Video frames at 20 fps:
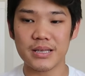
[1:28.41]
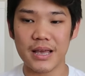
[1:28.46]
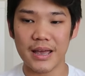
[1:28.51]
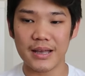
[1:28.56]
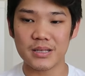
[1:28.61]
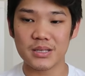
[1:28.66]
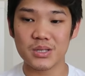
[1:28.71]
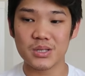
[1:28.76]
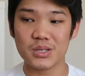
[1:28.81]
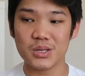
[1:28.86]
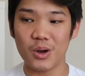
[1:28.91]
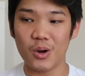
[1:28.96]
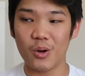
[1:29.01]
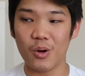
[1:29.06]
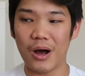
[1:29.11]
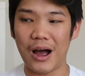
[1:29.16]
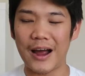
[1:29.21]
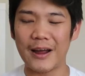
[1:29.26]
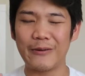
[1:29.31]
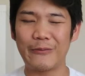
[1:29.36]
And
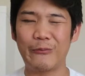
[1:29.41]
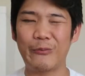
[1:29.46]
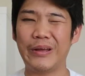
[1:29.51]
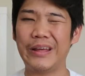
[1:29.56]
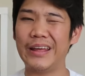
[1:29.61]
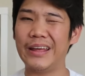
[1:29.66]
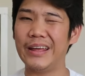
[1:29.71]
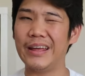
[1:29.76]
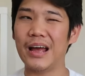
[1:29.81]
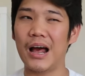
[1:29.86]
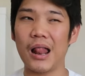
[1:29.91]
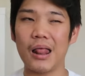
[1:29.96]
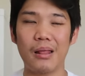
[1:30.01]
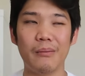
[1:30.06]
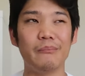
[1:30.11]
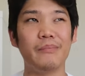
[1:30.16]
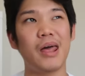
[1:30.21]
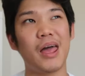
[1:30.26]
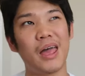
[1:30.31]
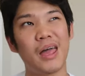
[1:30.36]
so
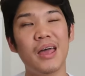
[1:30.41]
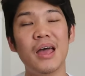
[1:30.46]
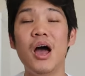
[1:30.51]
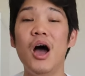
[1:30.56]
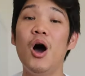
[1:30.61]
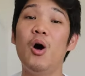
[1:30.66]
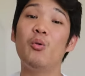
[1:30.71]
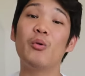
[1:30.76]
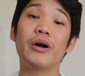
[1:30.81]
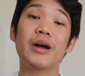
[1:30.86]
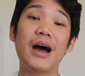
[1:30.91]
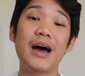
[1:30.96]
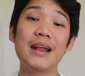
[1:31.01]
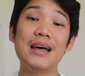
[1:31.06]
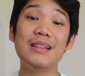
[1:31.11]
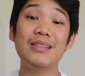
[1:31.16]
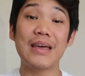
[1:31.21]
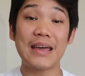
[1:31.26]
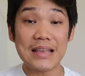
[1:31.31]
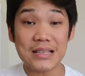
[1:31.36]
we're kind
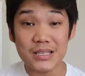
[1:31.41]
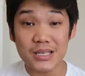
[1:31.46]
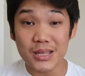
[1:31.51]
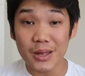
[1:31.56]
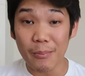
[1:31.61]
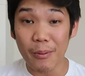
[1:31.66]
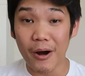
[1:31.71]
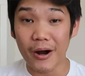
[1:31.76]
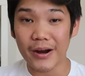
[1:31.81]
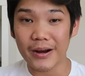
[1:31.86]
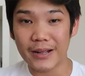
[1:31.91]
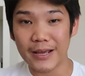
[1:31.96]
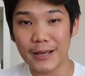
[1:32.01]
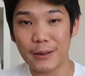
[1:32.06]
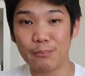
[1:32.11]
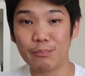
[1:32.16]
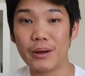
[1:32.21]
of late to the party,